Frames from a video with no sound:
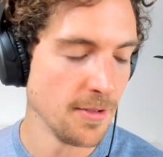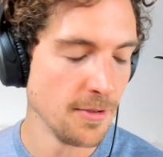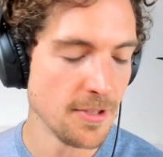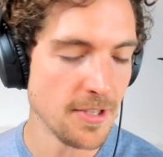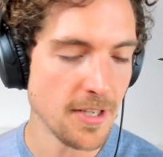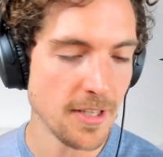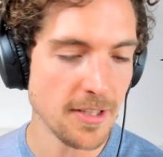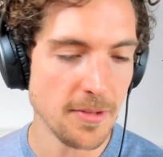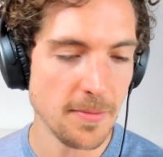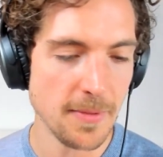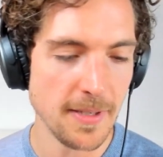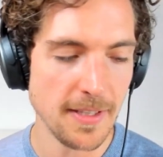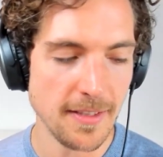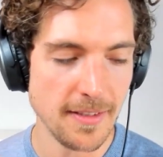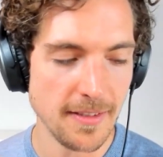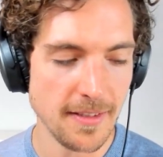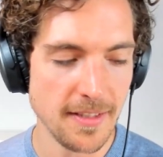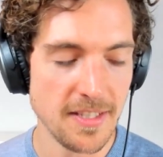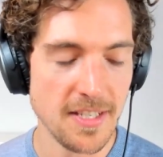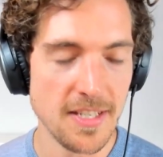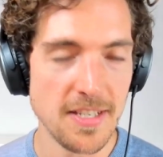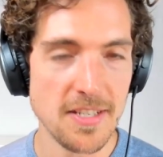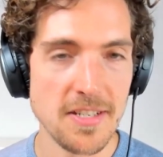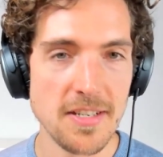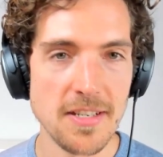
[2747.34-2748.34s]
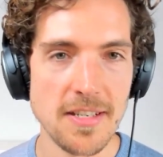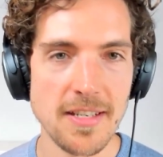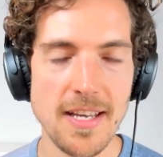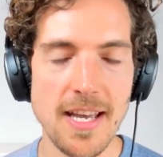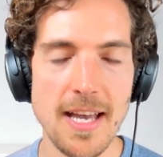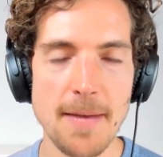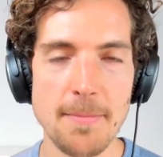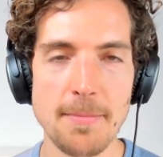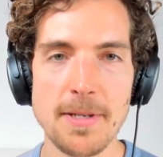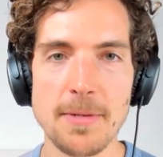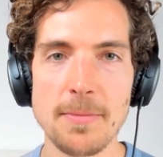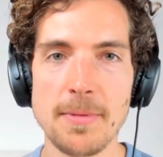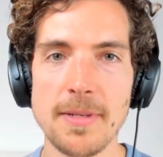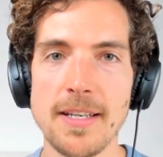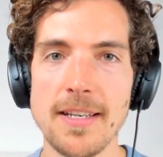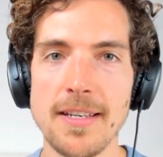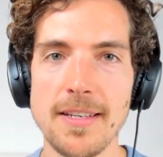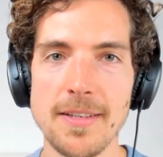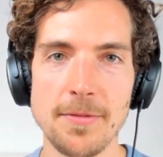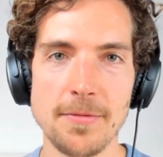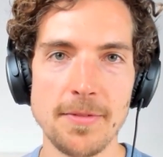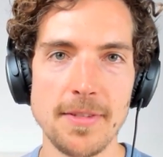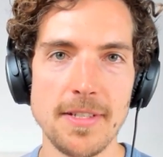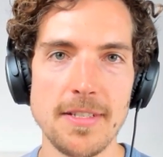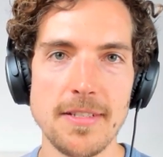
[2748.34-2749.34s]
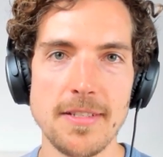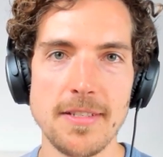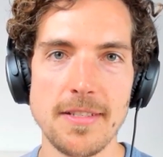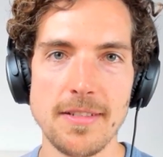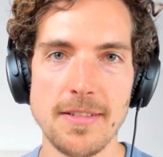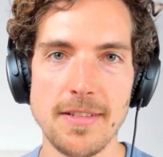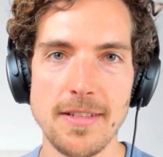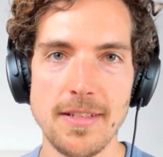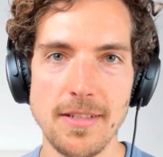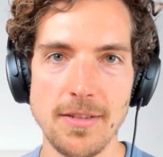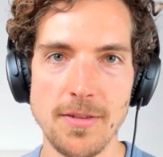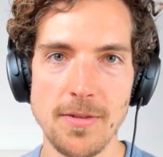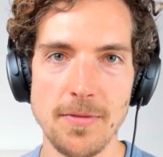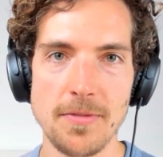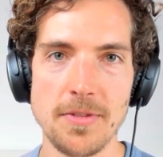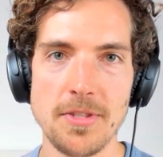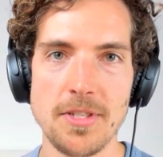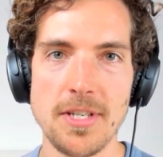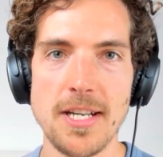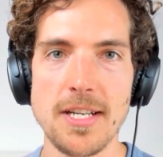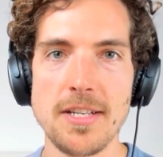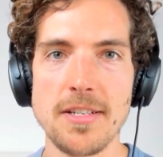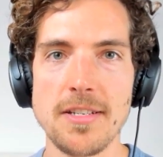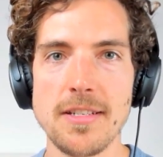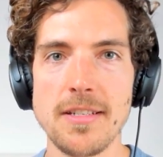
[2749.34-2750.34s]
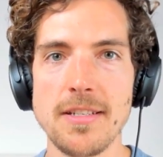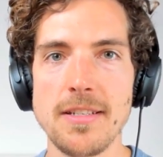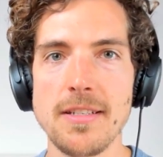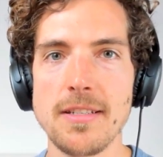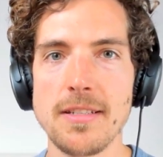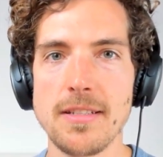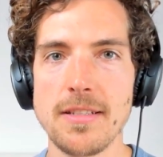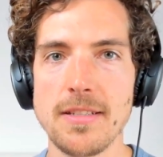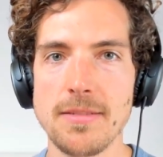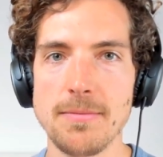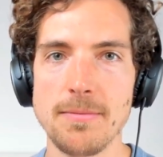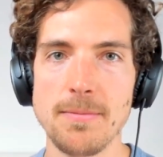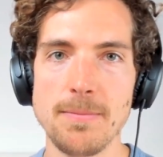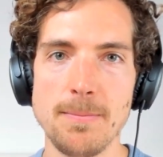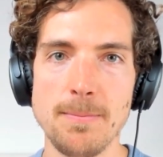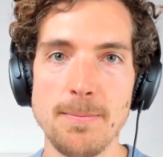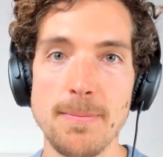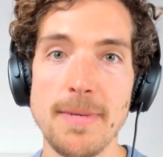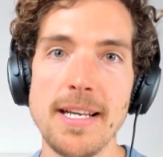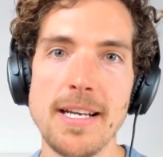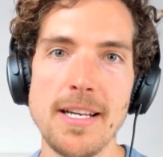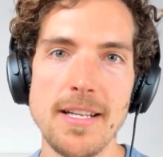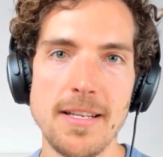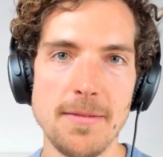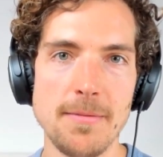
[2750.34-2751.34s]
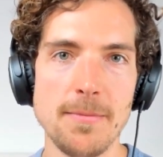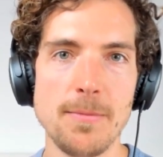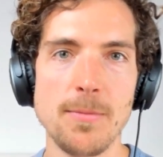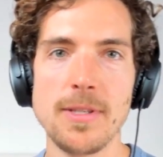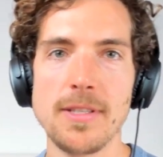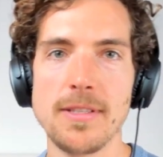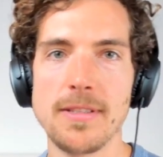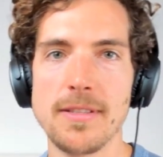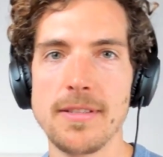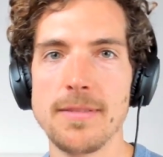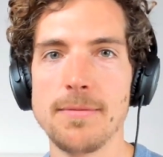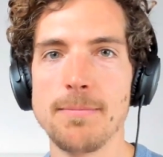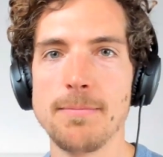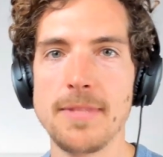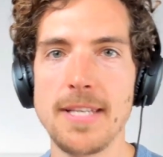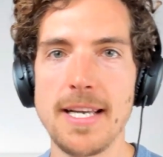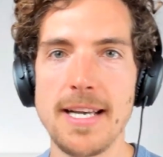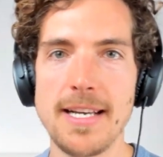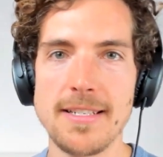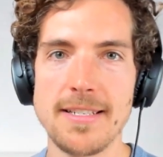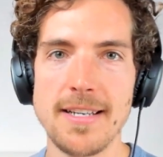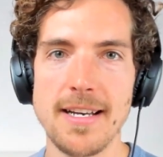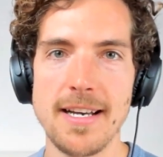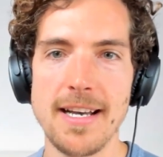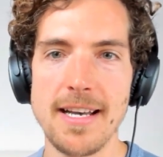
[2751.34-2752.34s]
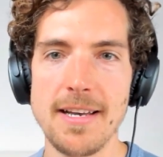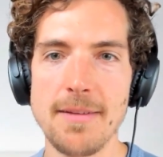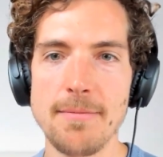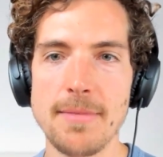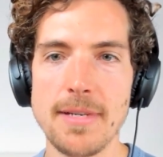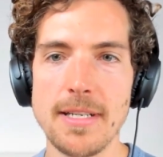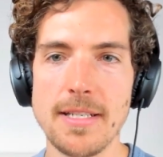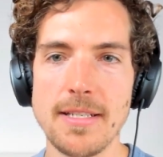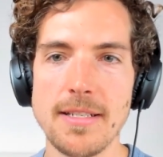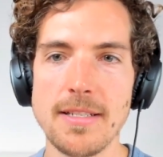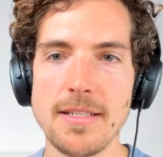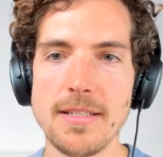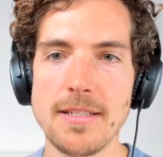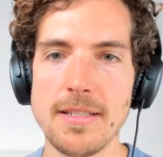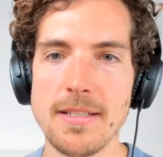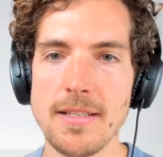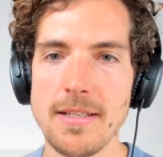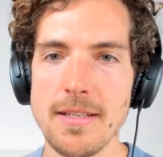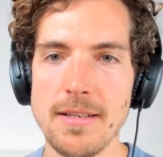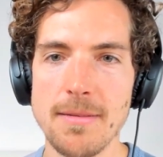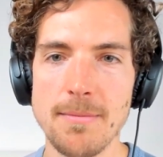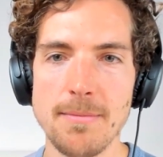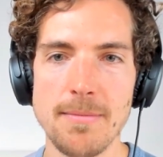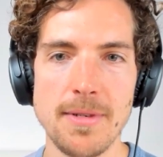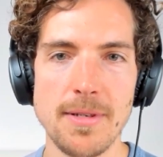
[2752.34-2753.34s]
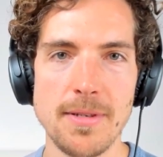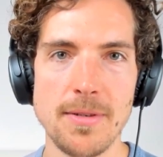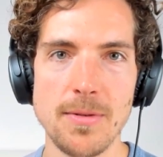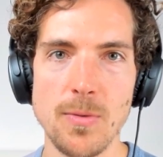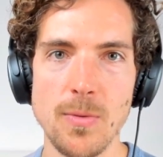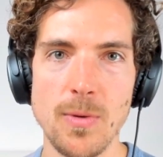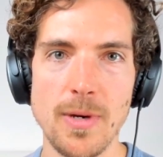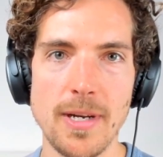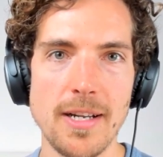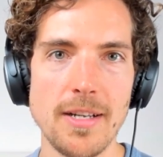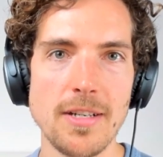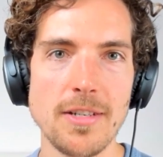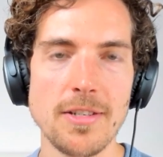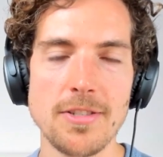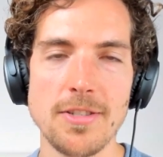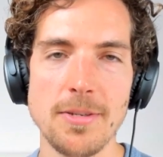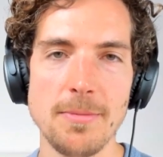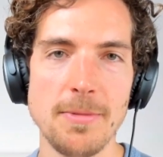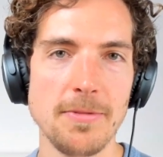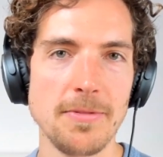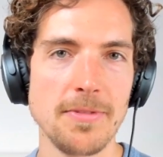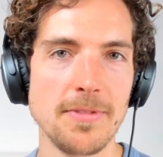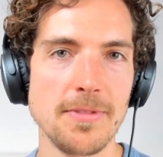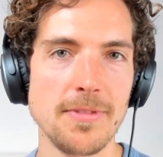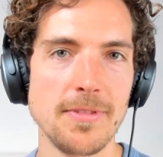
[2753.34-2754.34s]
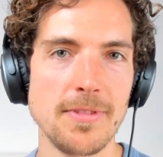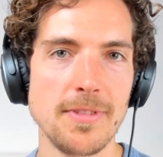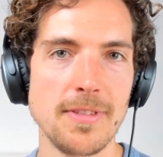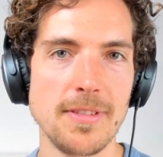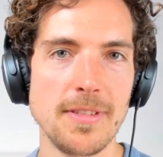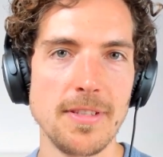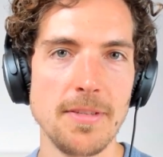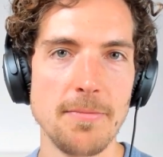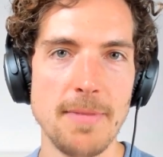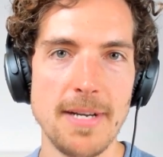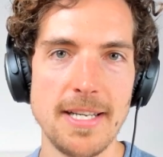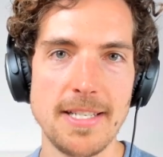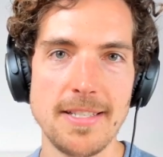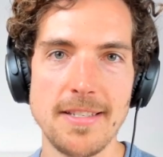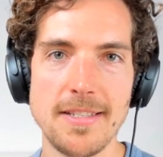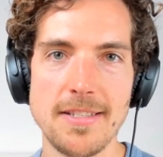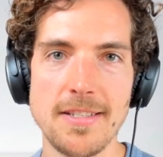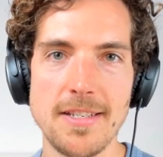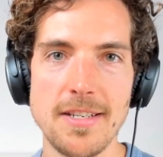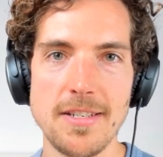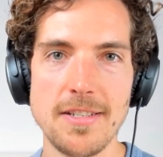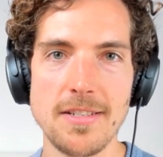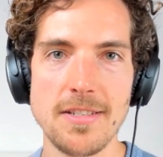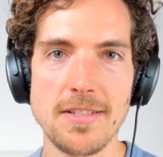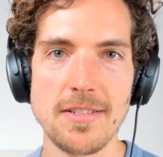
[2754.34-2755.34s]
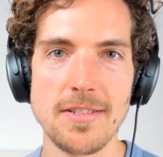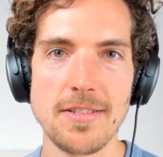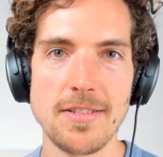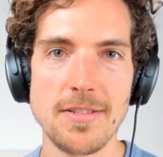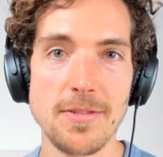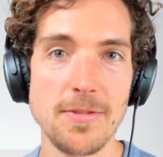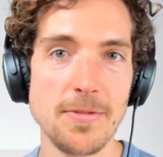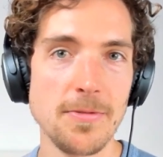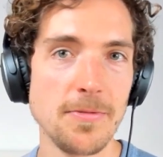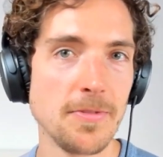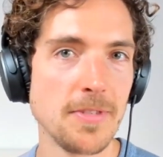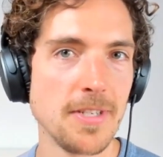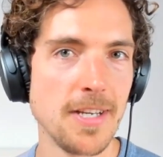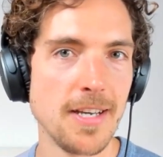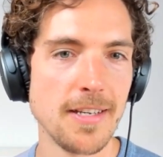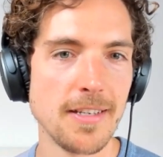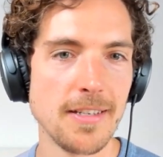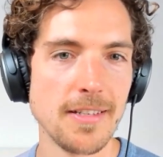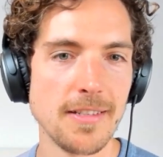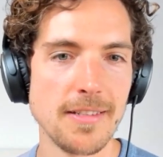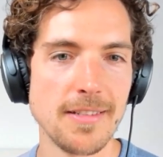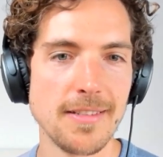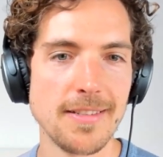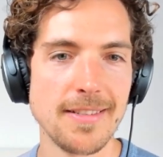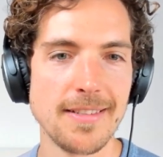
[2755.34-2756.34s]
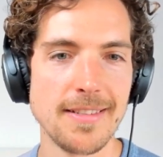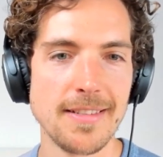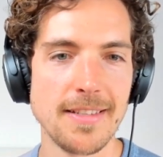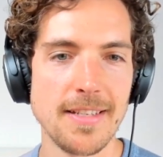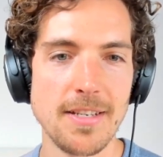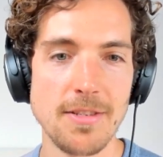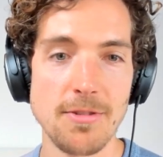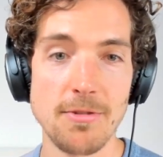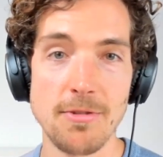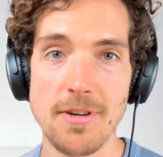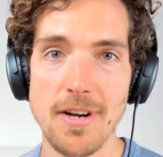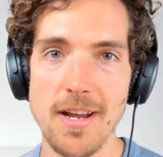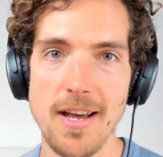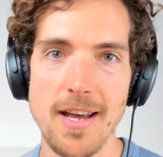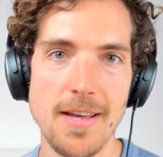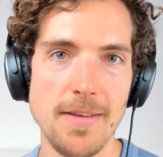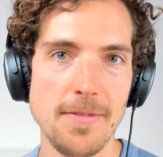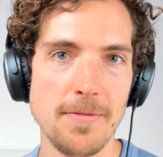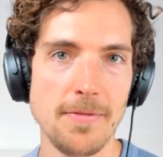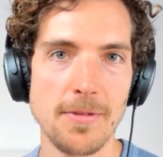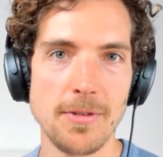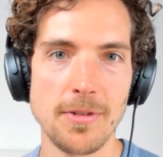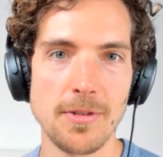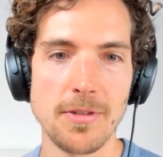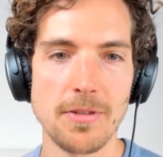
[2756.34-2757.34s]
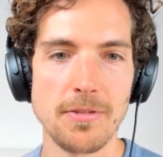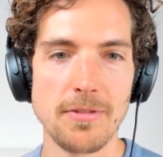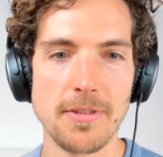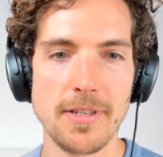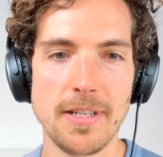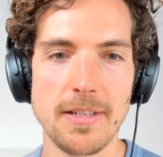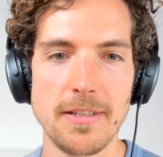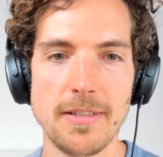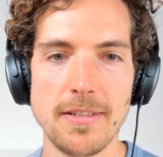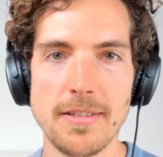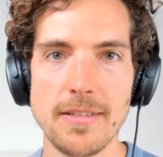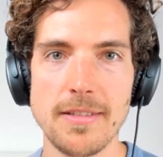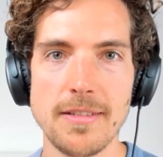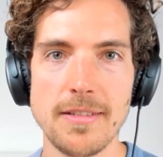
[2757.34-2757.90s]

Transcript: talked about the decision gap in the beginning of this conversation, mainly with data and business. But what are some of the best decisions you've taken in your life or career?